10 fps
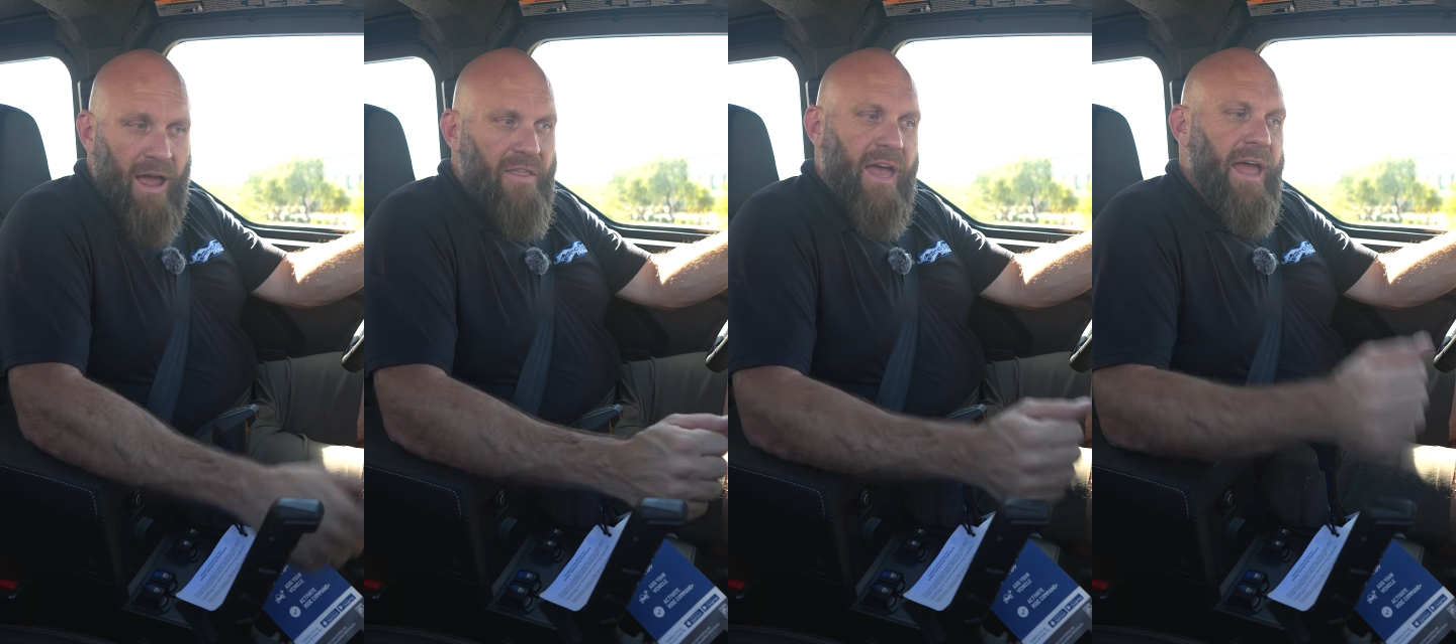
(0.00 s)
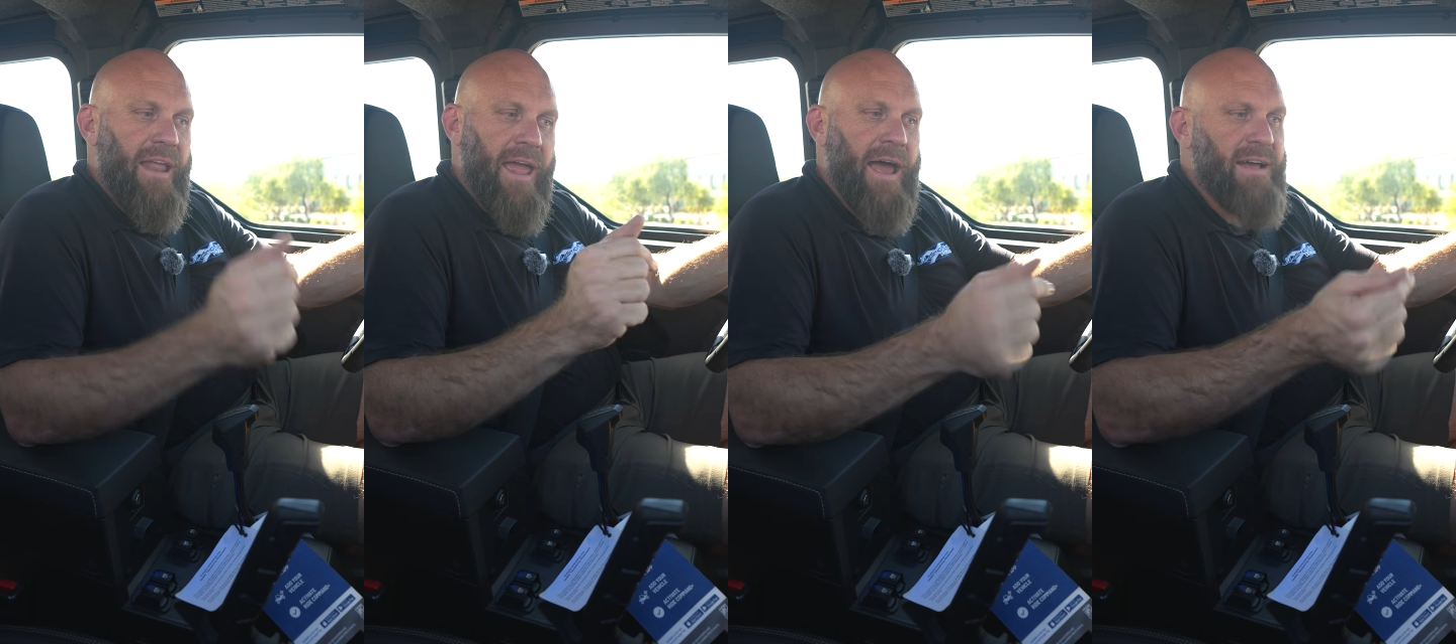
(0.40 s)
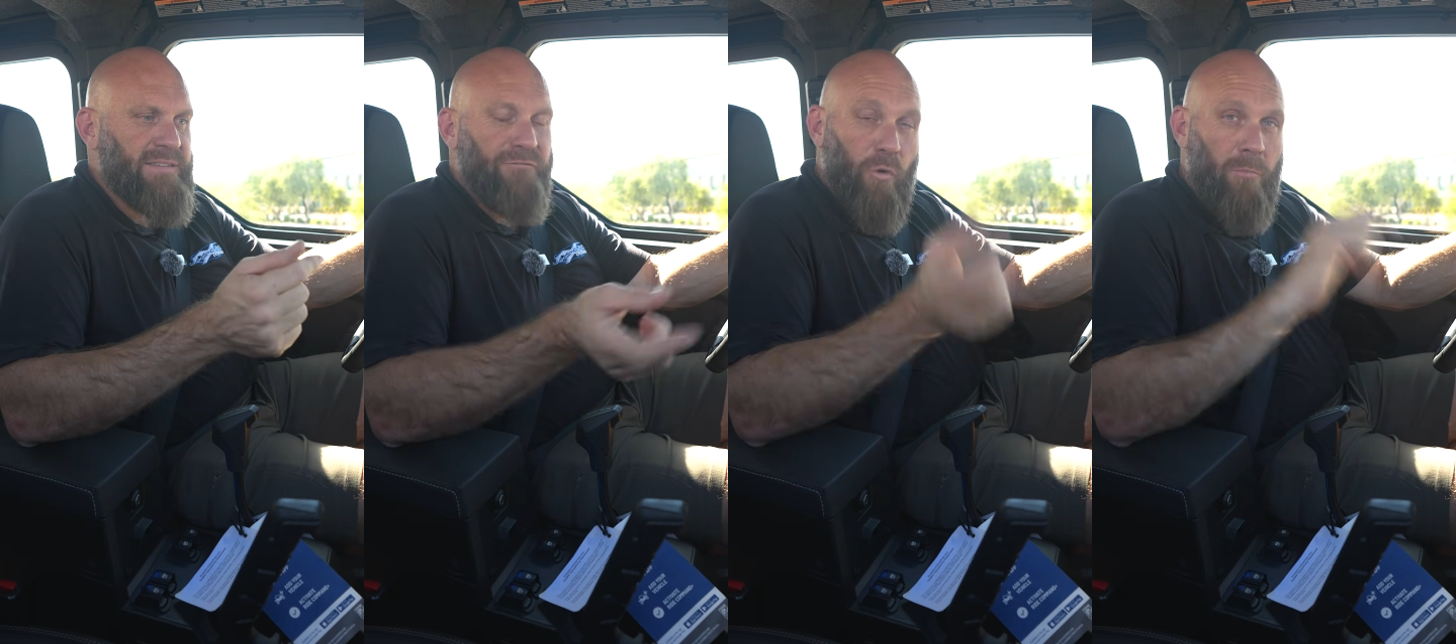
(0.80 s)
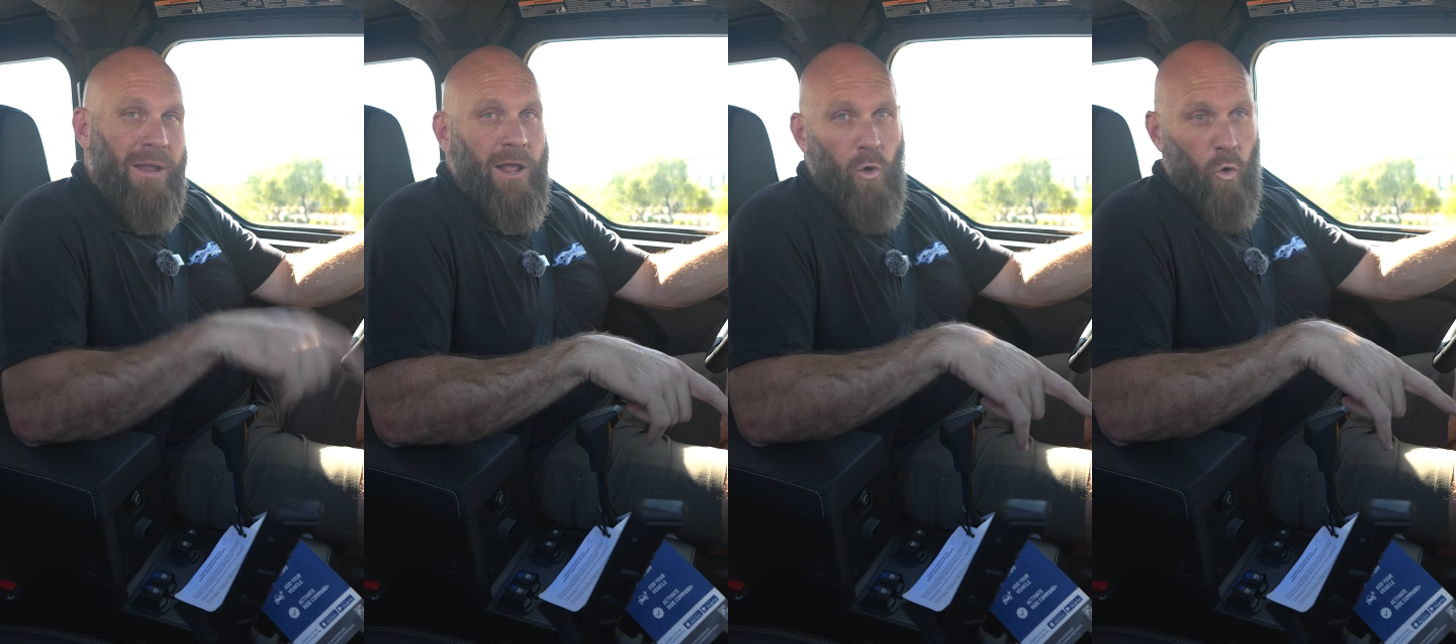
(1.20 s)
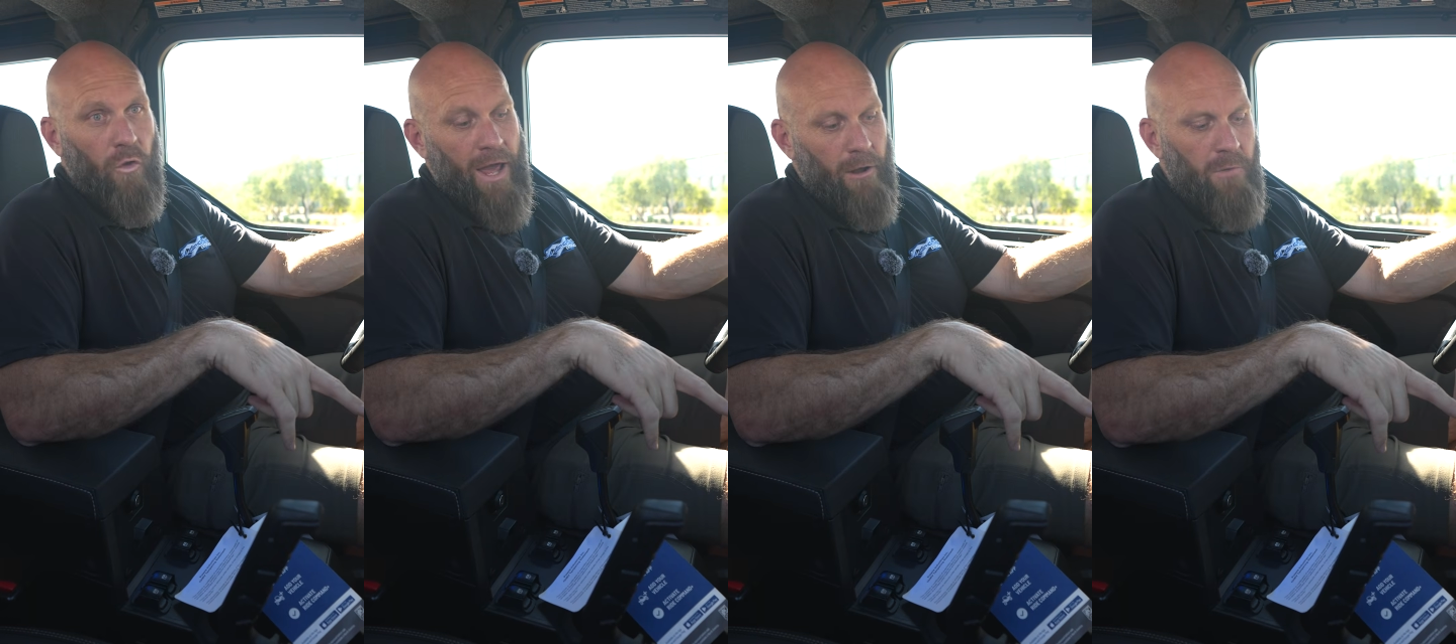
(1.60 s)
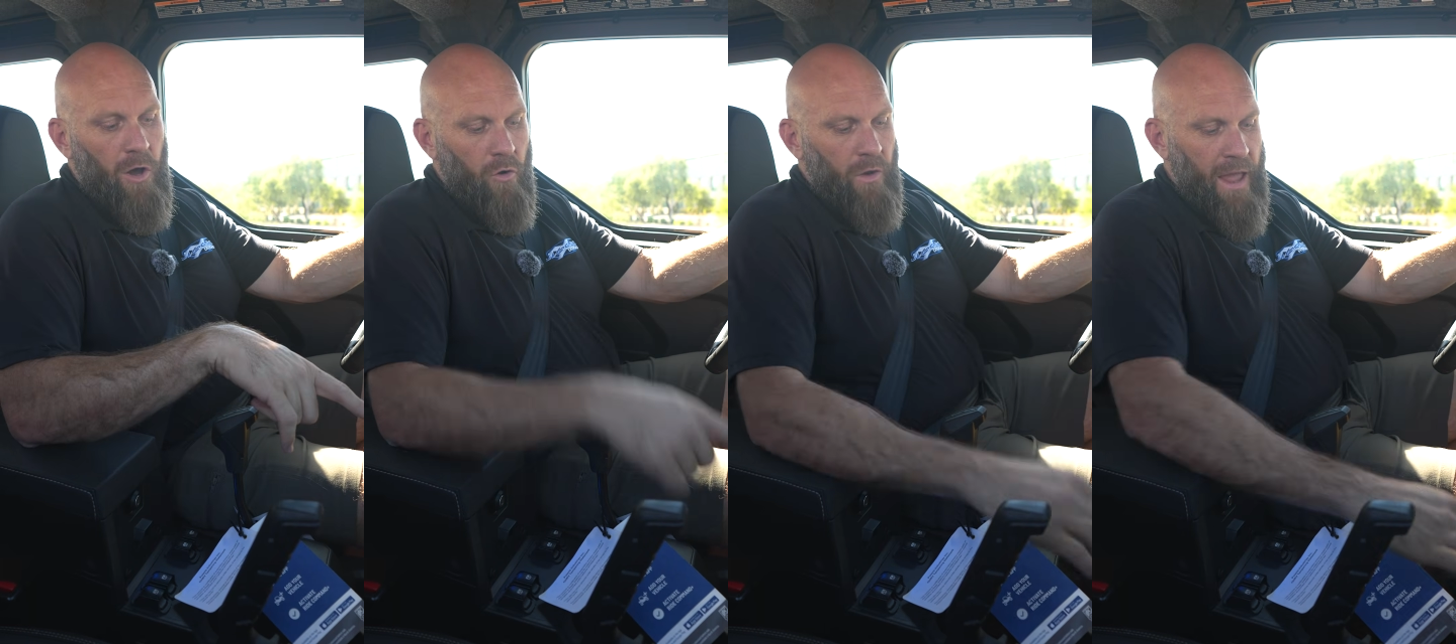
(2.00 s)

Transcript: and then it has a 4-minute cool down mode,